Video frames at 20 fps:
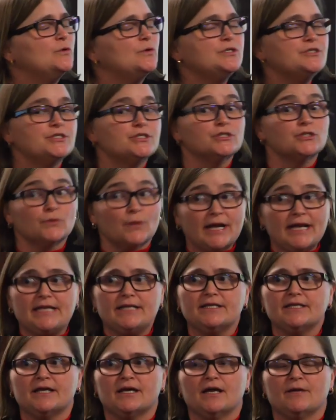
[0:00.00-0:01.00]
which is
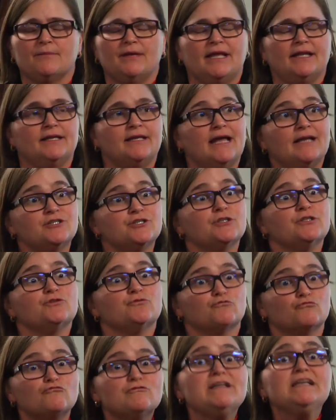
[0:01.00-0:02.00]
great. Um, and actually,
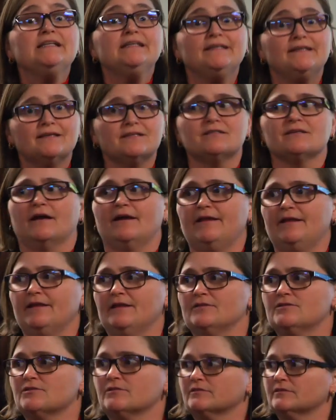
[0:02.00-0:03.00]
it's really
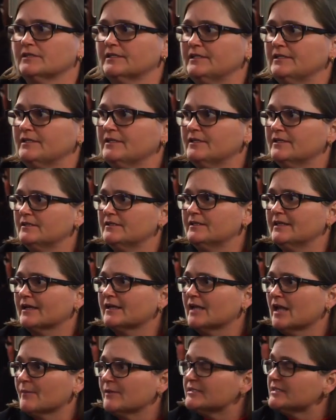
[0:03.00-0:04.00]
exciting, certainly in the
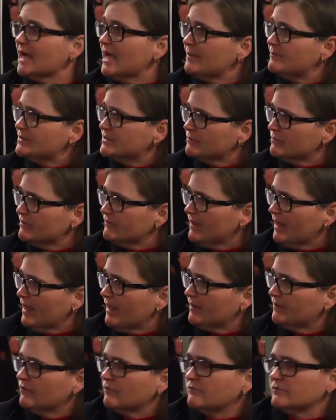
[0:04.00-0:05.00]
economic times that we've
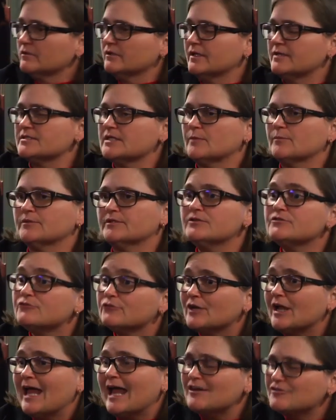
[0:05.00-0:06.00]
had over the last couple of years.
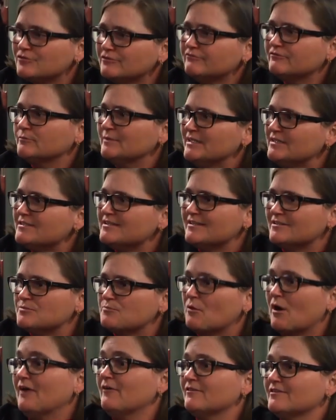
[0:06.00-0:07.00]
Actually, for me, it's, it's
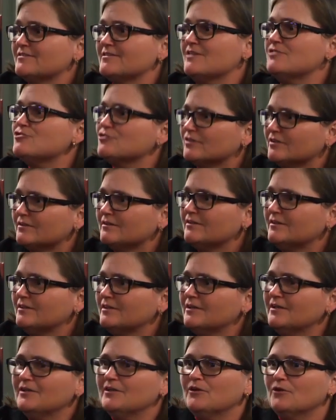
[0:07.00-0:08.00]
prioritization.
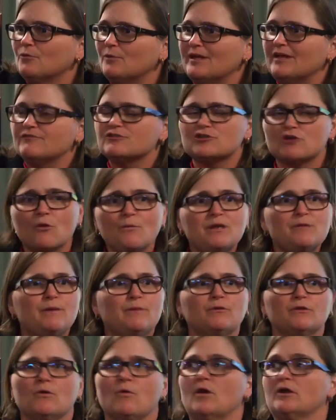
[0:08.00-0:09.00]
We have so many
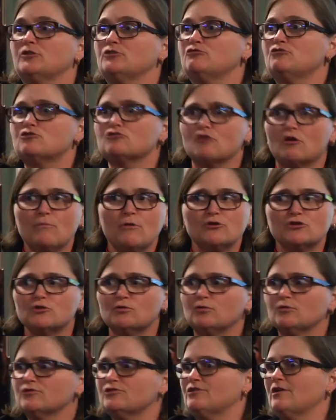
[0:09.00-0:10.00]
people that want to do so much
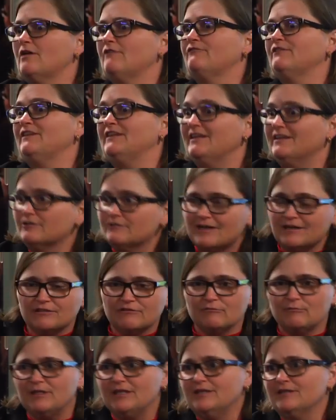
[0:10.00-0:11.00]
cool stuff in the
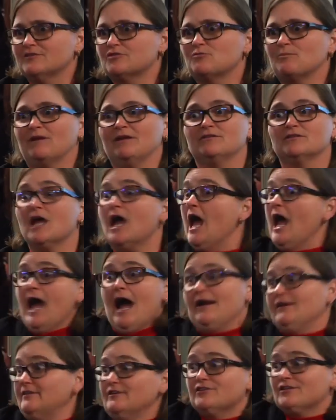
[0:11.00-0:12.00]
interactive media space.
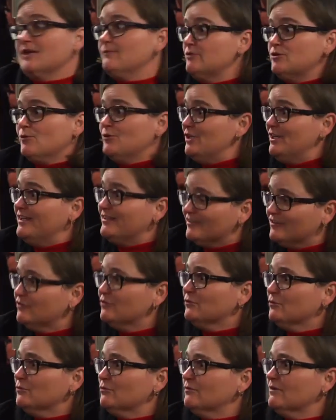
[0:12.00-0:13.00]
How do you decide which one you get to
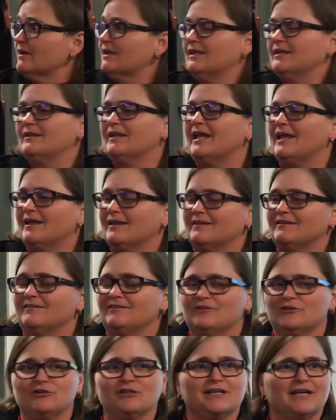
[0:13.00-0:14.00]
do? And, and
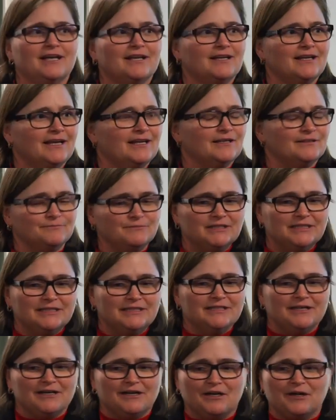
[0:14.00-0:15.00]
you know, you got to kind of
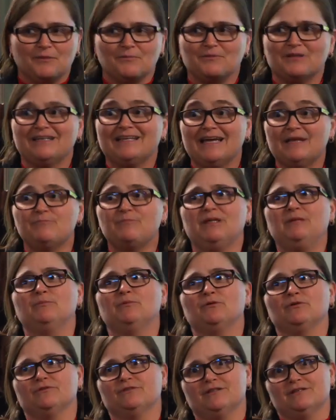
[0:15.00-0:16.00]
um, get
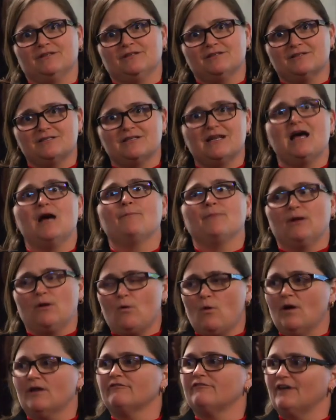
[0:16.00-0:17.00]
people to stop and
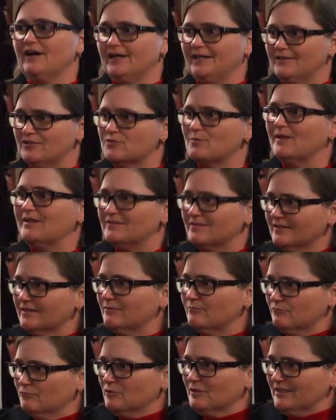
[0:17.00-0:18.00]
quantify and spend
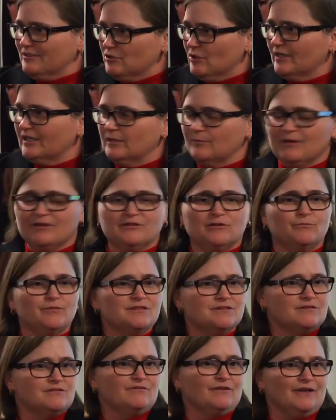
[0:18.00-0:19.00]
time really talking about the
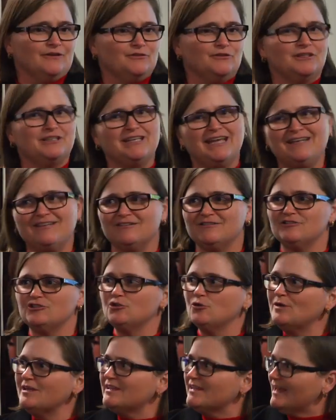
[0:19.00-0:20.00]
business value. And, and,
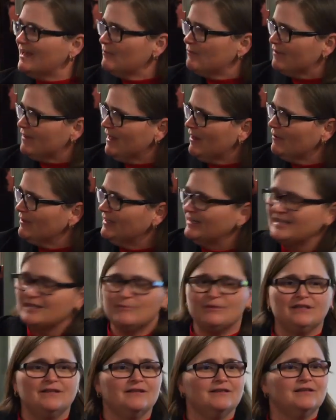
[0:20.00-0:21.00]
doing that without
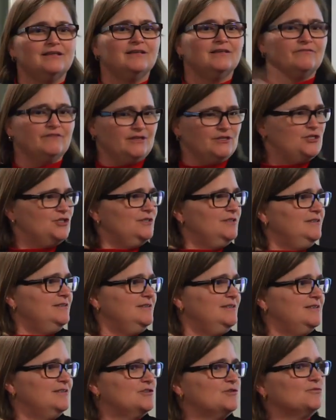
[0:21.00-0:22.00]
inhibiting innovation
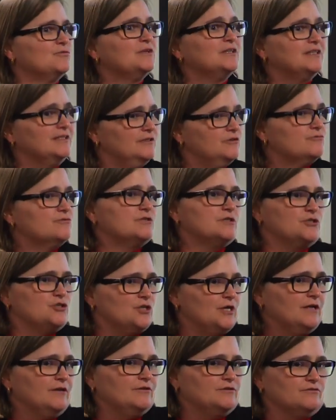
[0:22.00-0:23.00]
is a really interesting
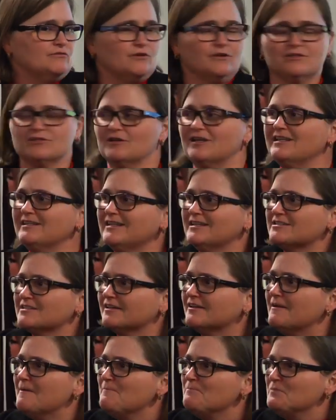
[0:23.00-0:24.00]
challenge for us. So I think that's
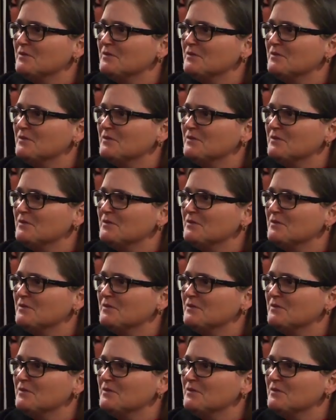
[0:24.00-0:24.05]
a,